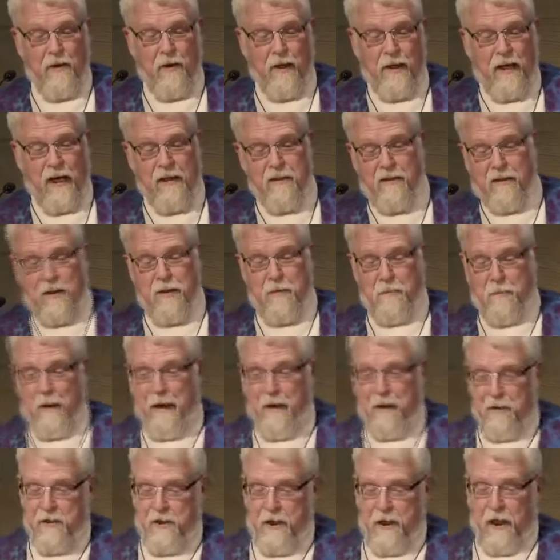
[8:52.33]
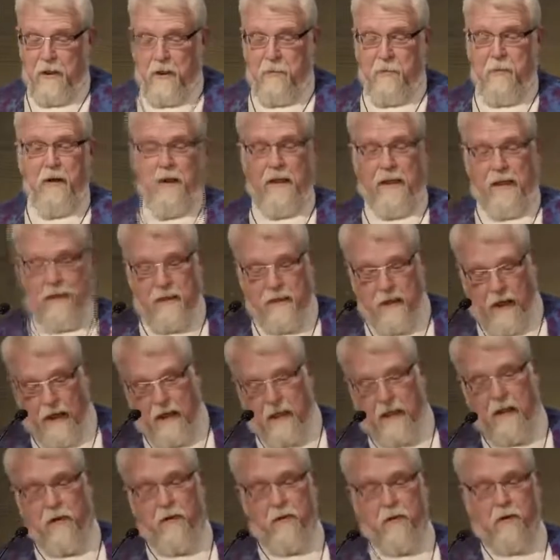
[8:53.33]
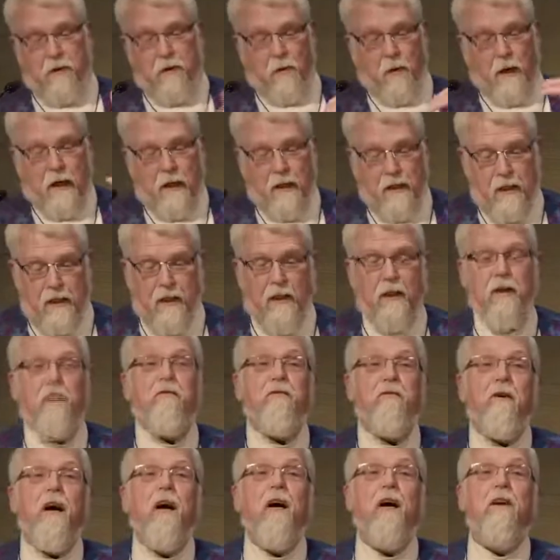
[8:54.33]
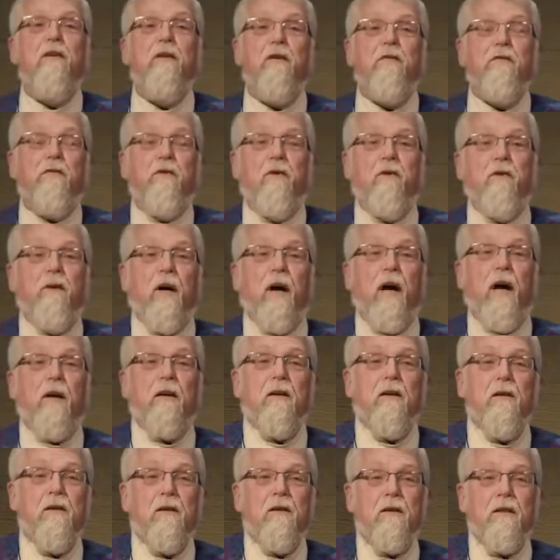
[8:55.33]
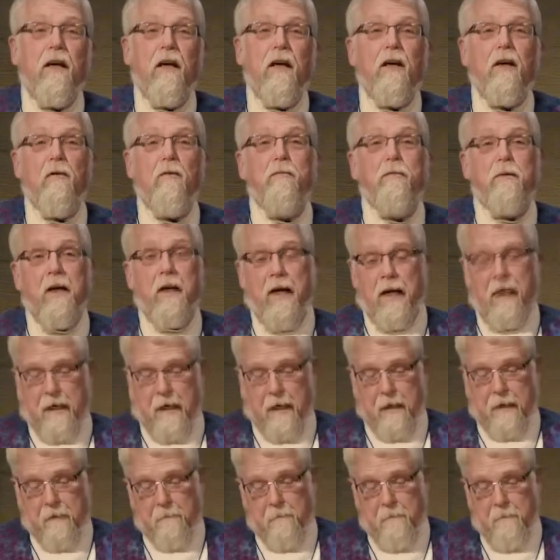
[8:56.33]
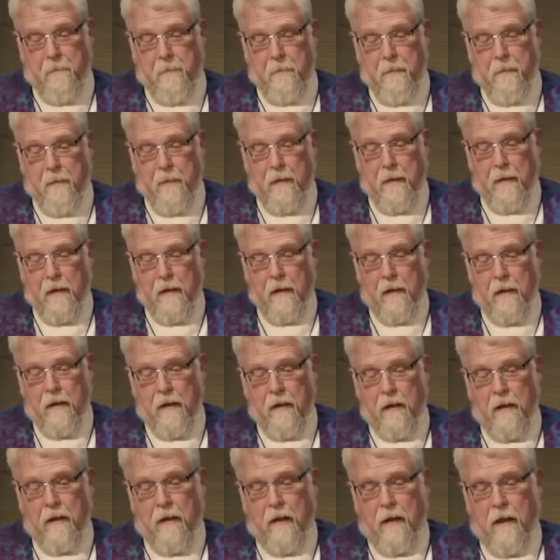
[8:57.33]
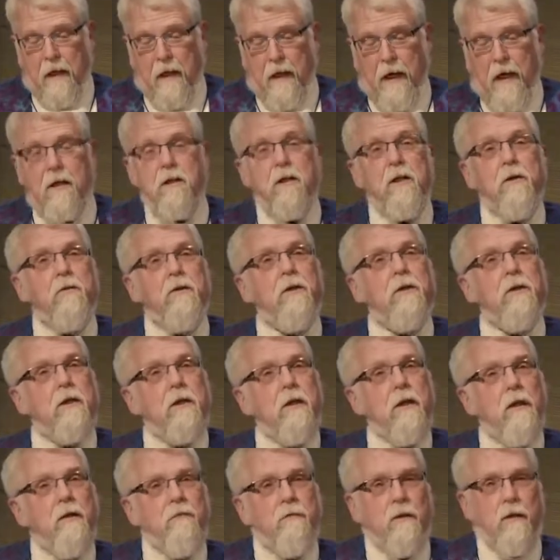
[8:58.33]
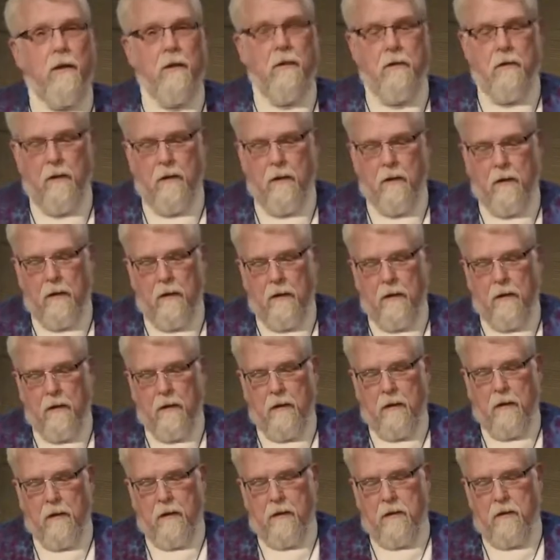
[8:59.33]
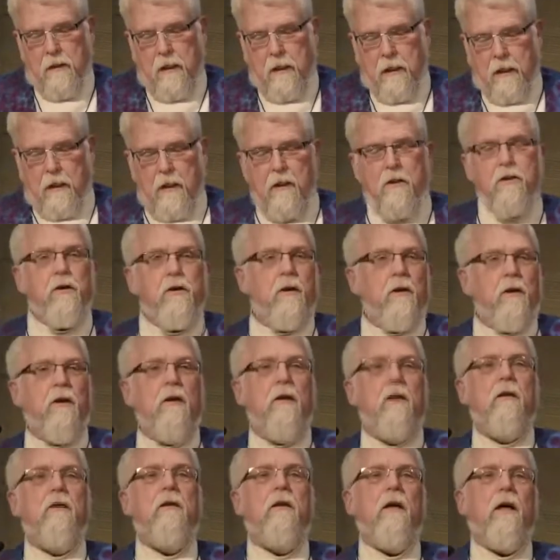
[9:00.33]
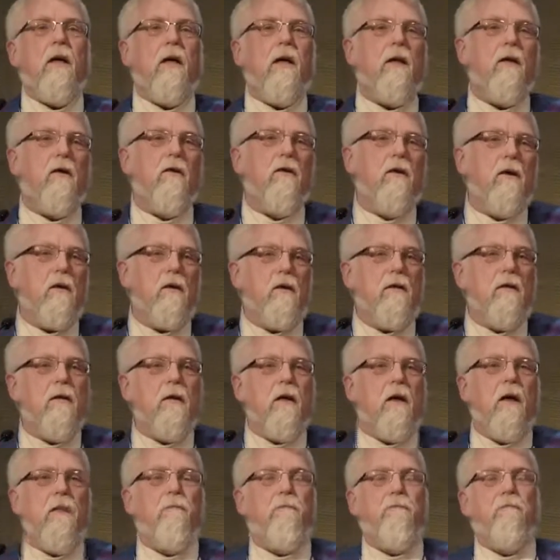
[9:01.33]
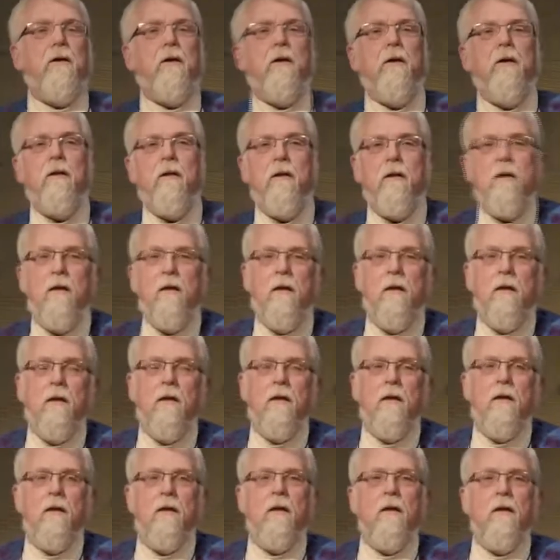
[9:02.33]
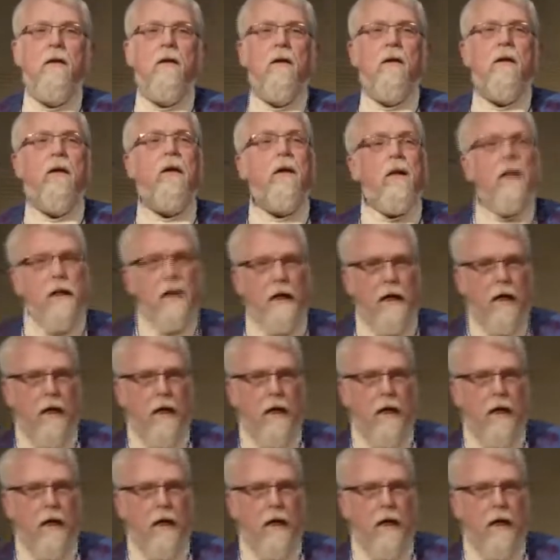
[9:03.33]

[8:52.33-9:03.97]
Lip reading: So against his better judgment, he dug into his wallet and he found a few dollars to help Danny. As he was leaving, Danny turned and looked at Bill in